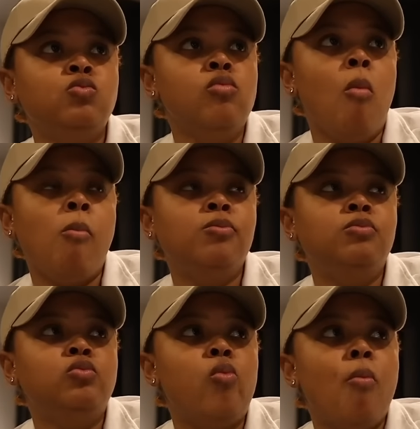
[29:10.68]
they give them the
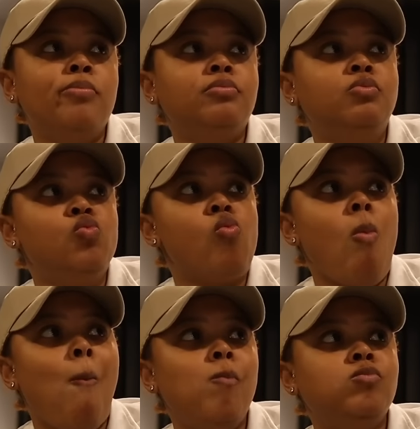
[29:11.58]
script, and then
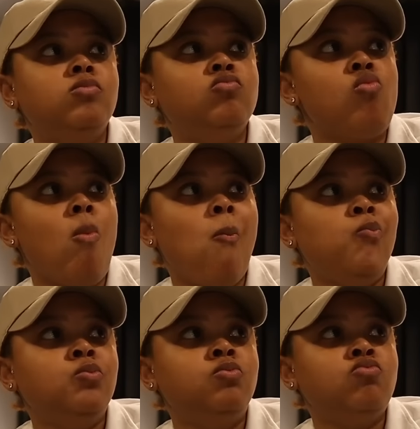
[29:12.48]
they just
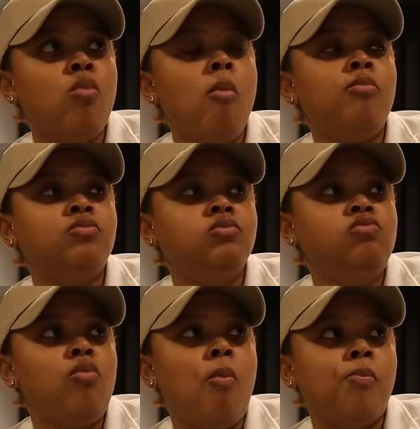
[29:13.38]
practicing
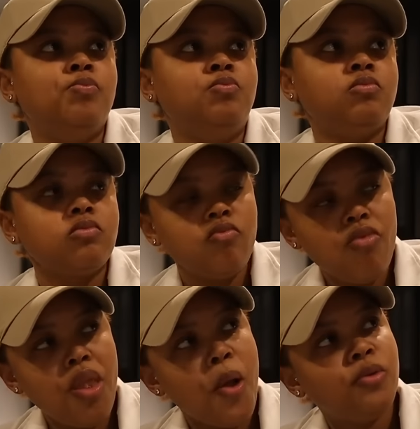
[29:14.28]
the script for the game.